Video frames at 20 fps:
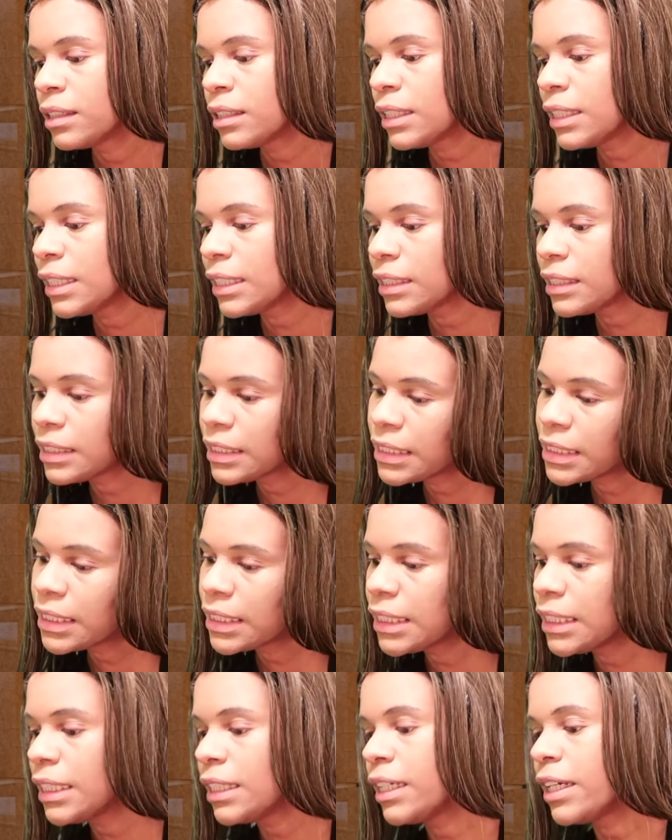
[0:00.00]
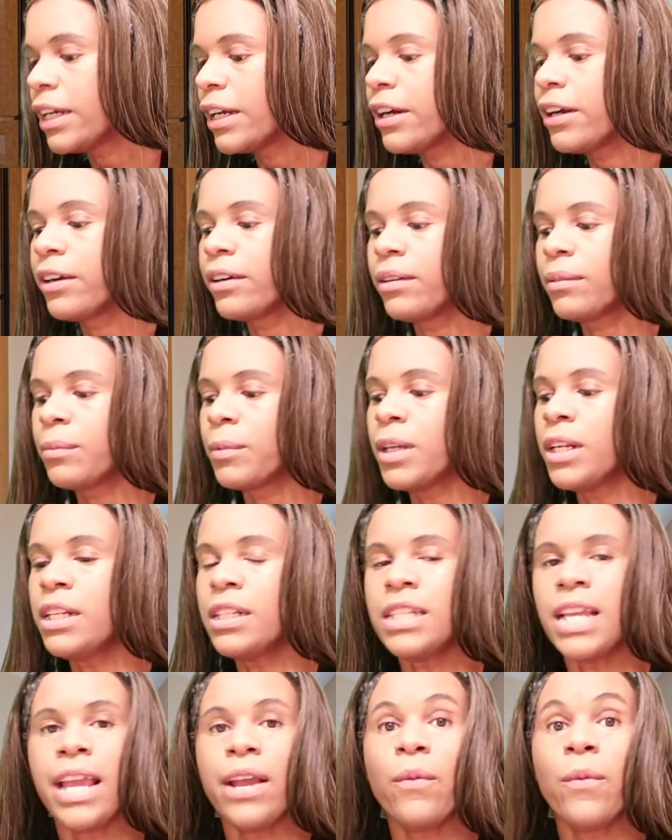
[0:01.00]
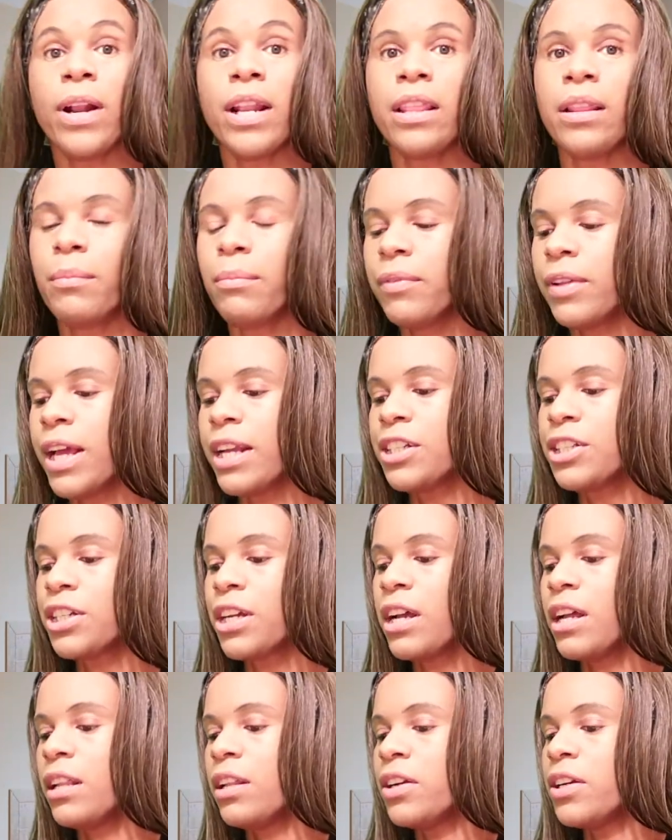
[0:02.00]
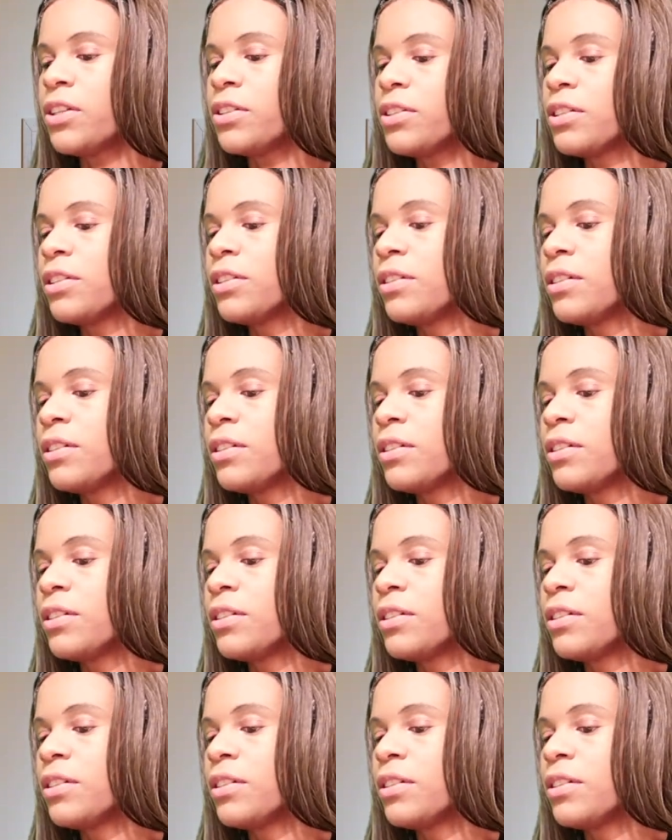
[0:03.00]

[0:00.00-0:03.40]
let's see here. I'm gonna take one of the blush colors,